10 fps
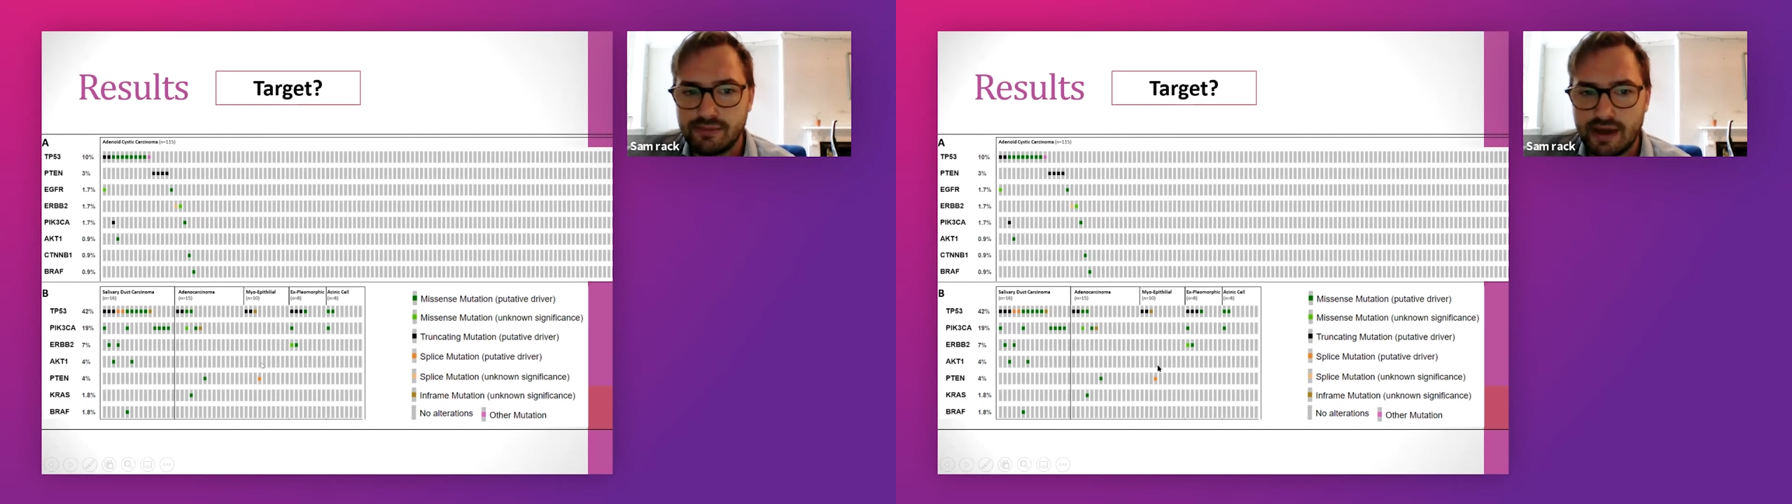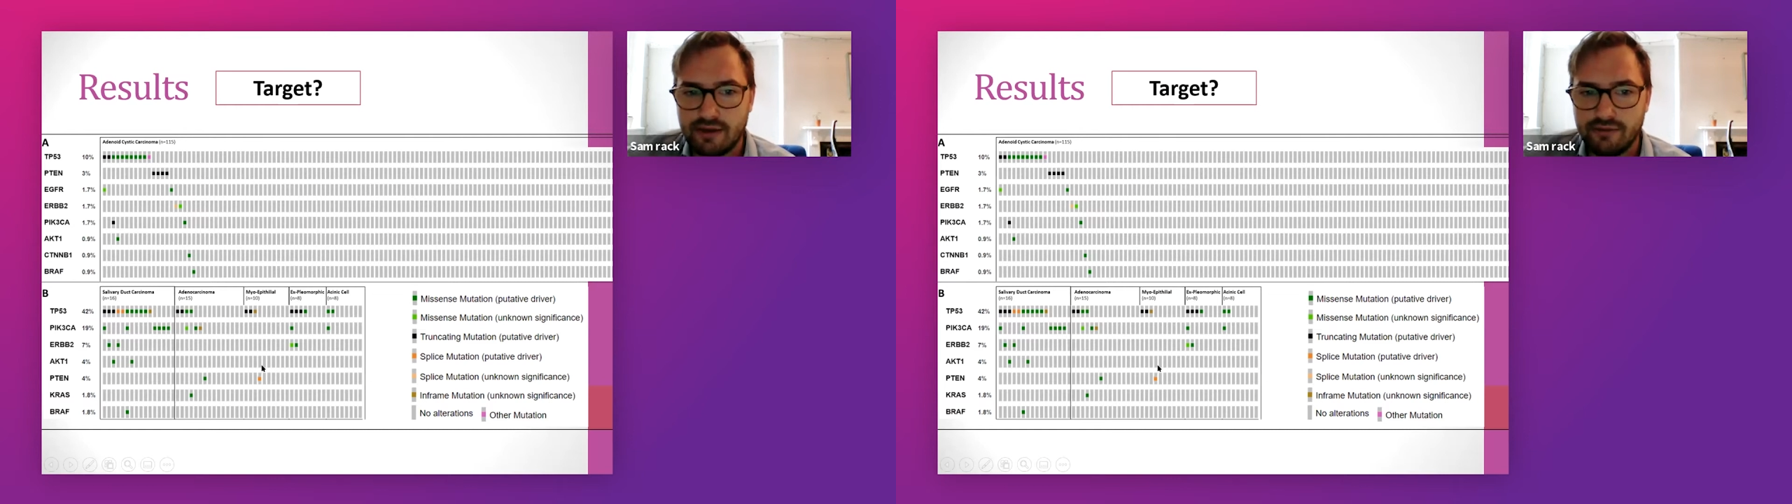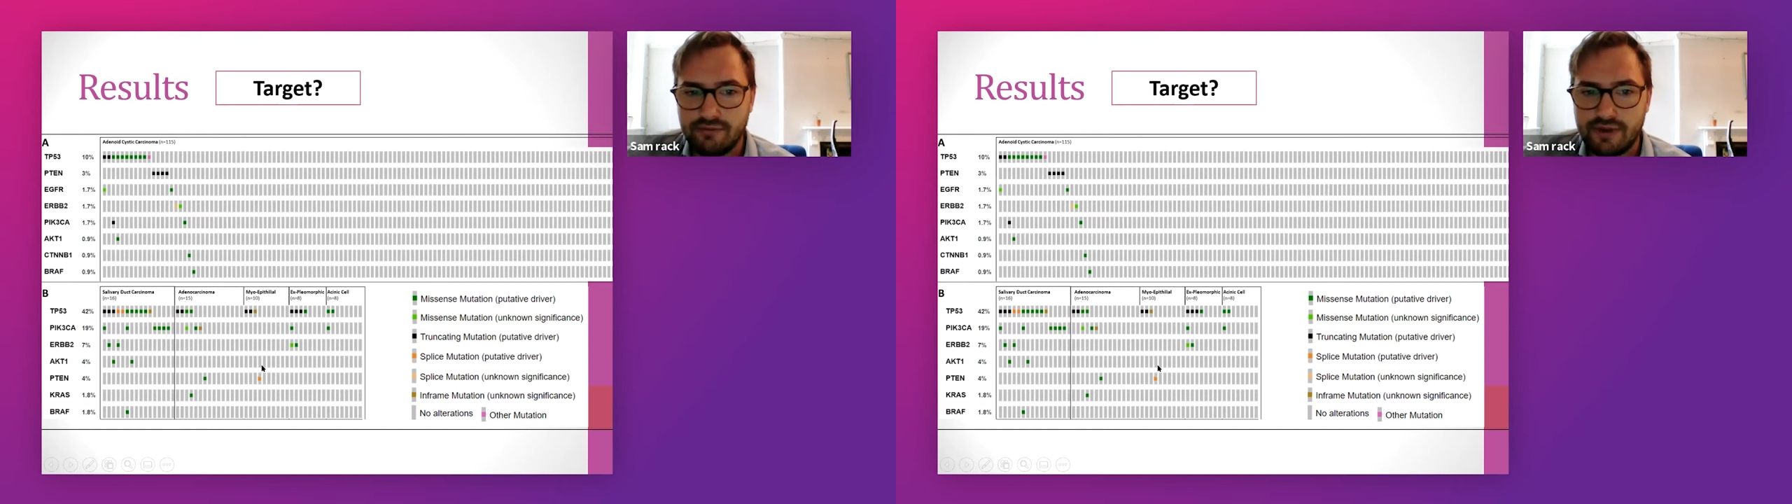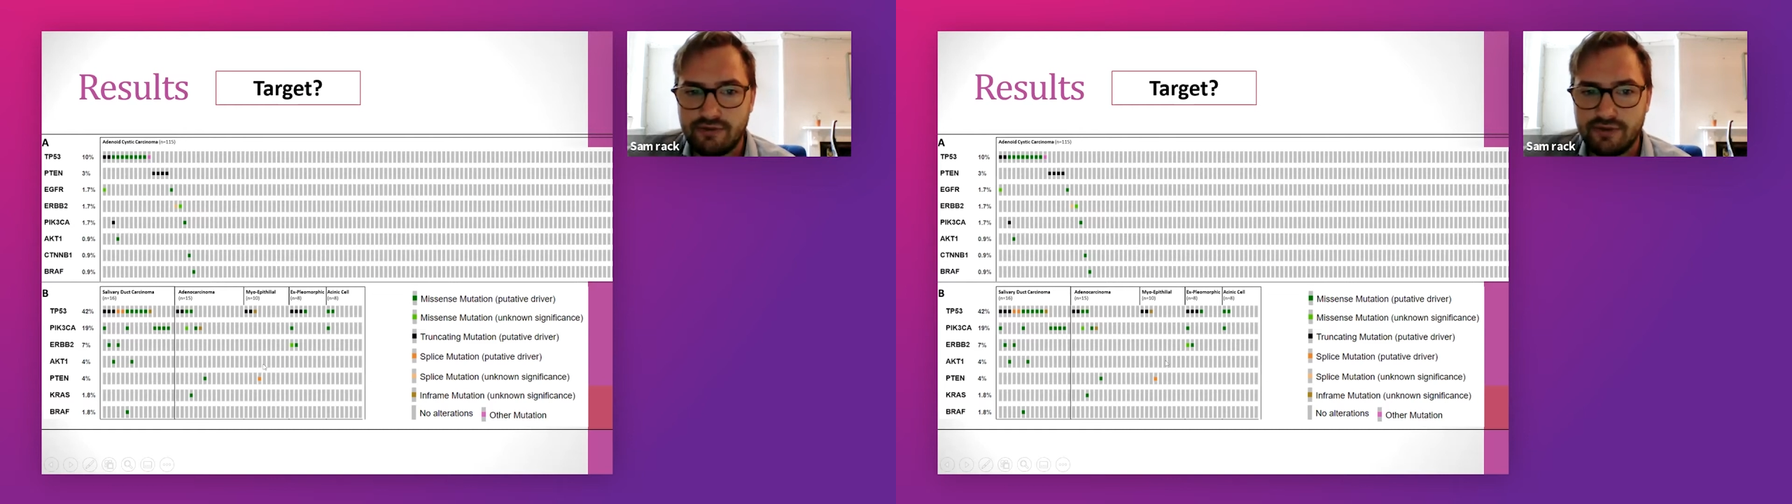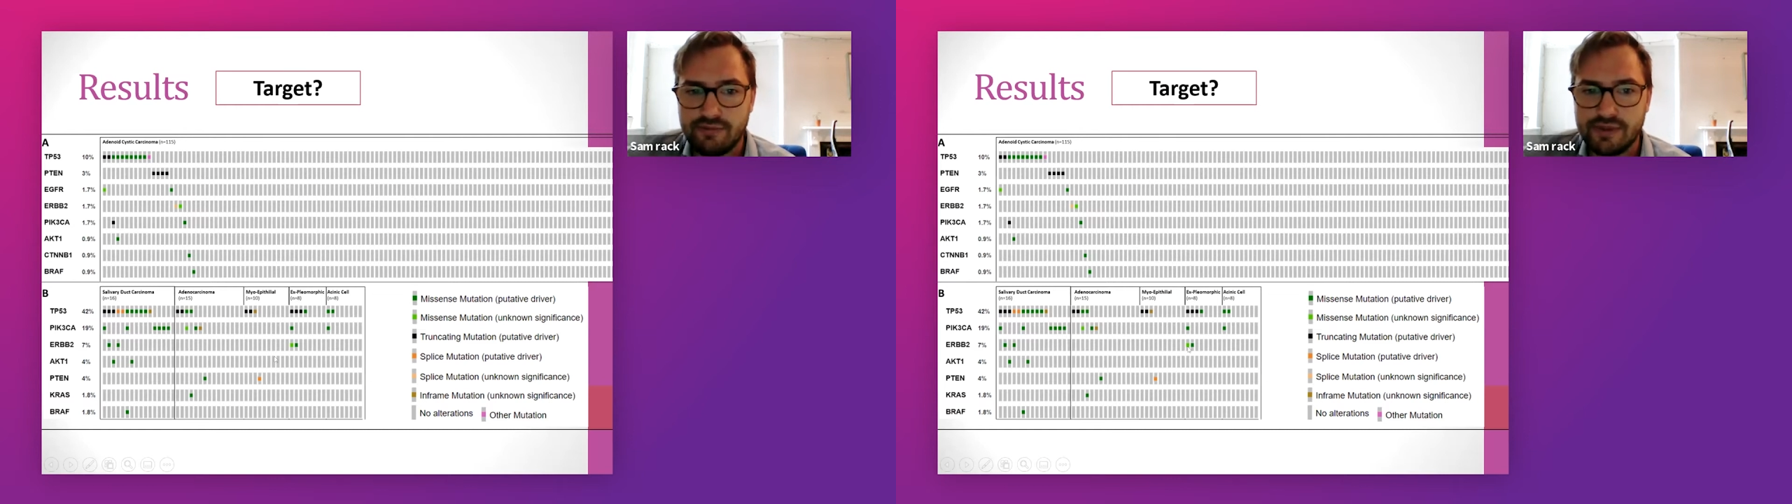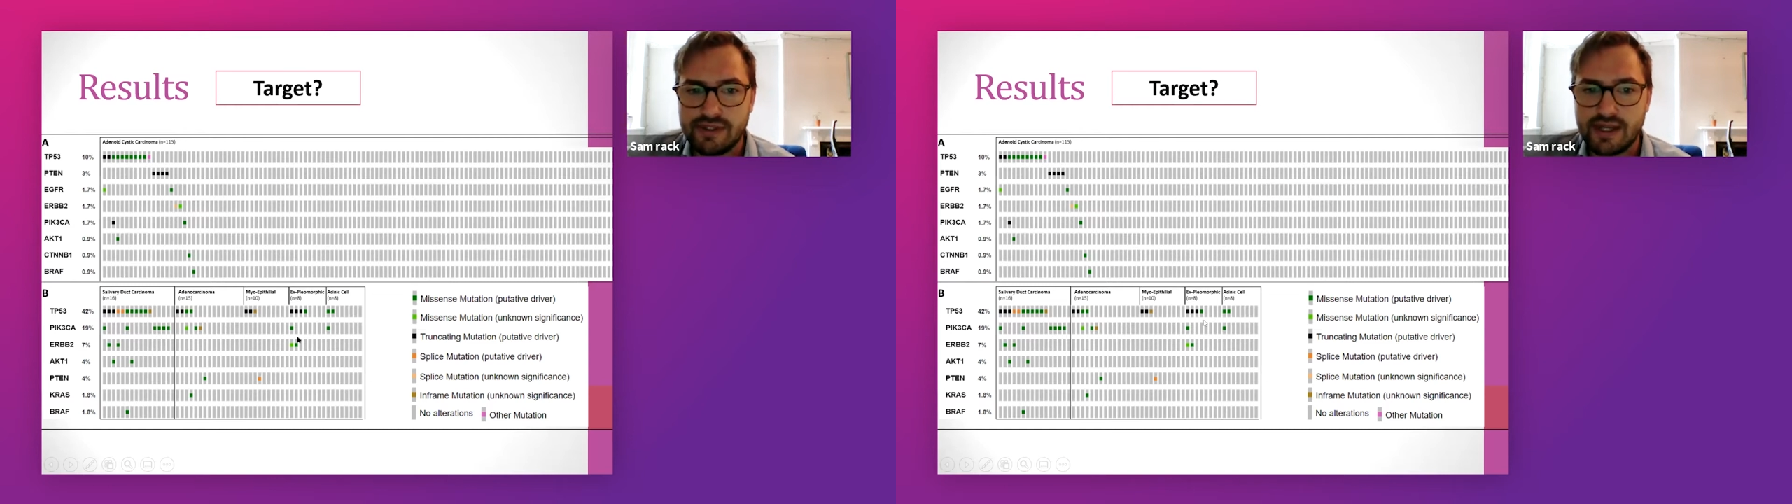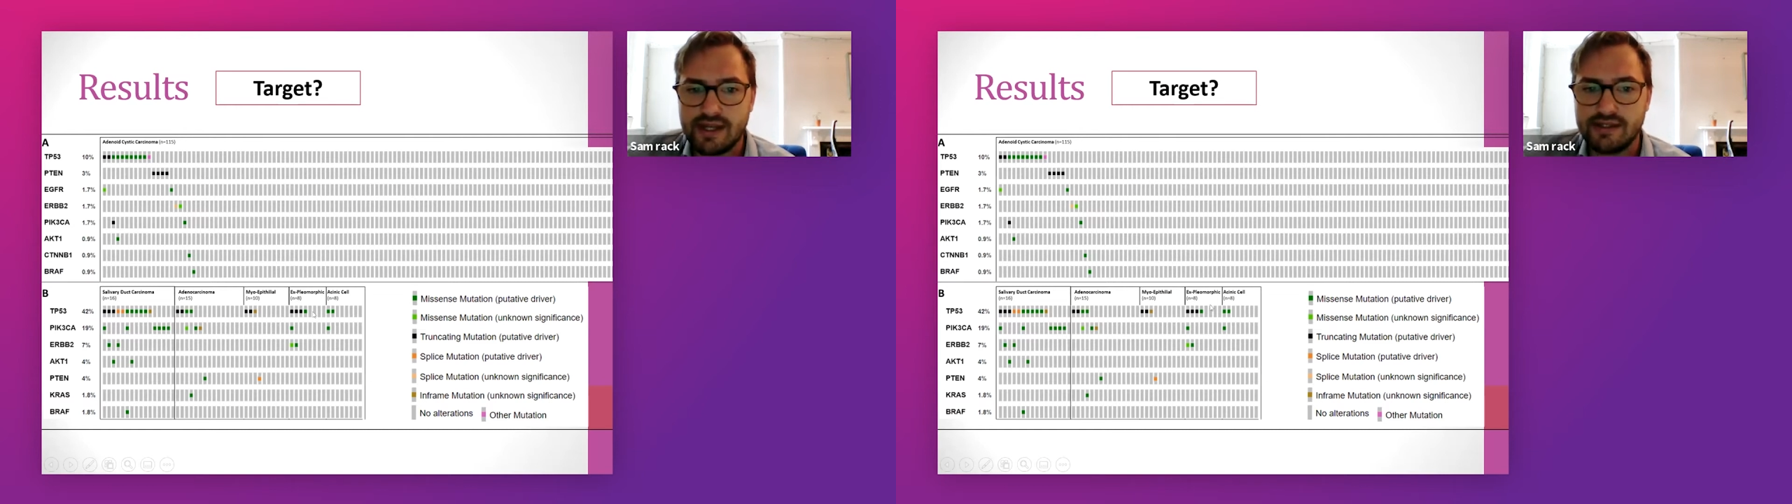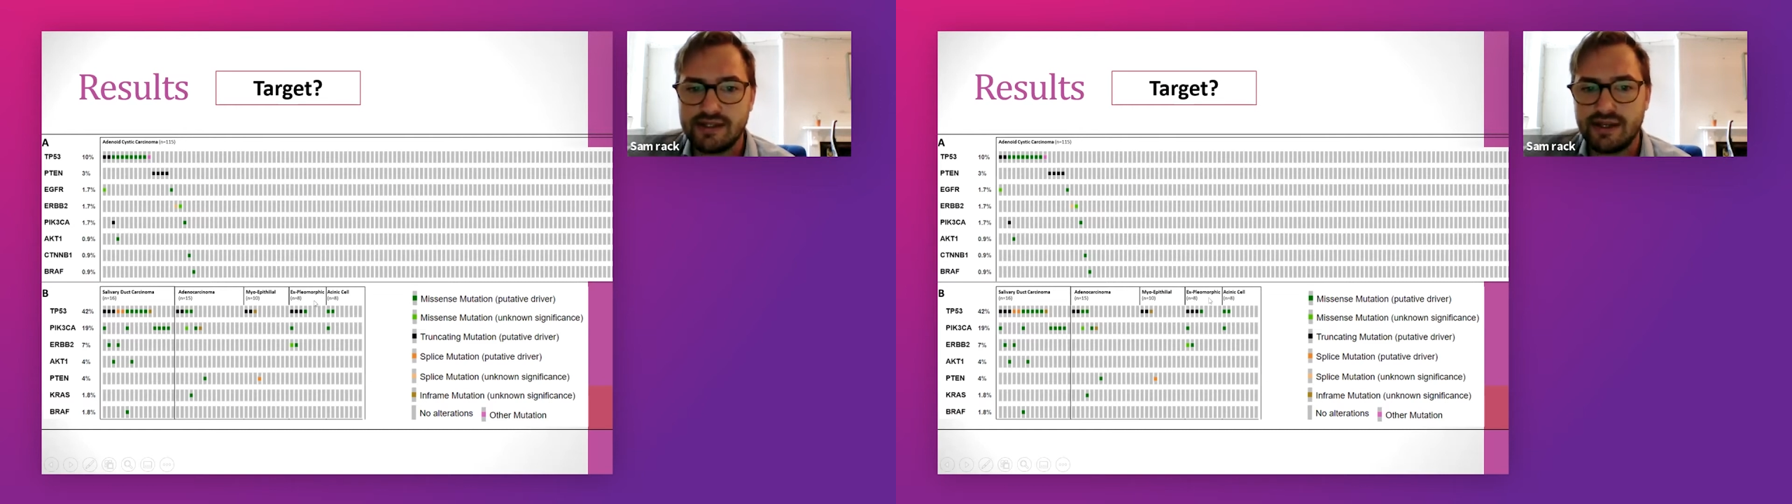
about 50%,